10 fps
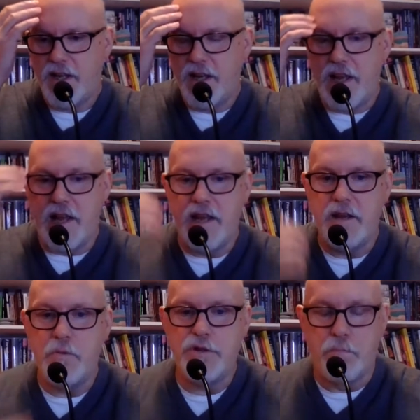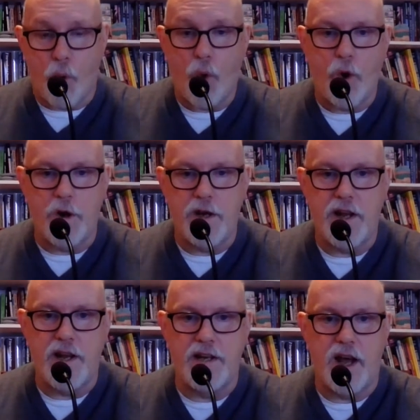he was born
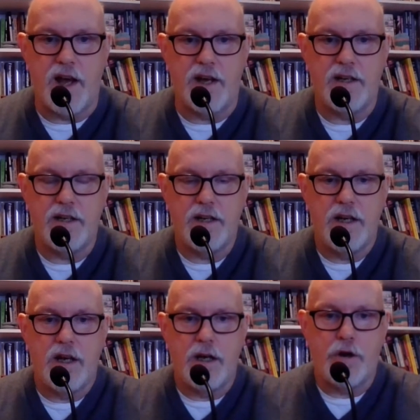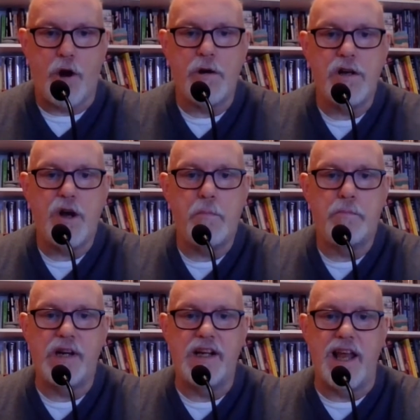in Colonel
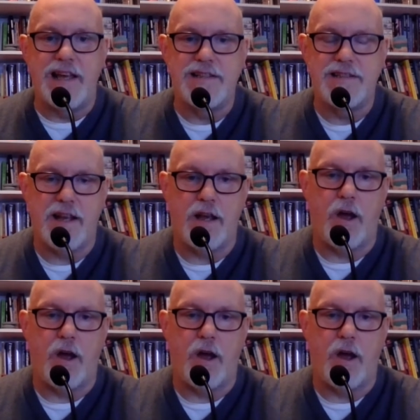Pringles.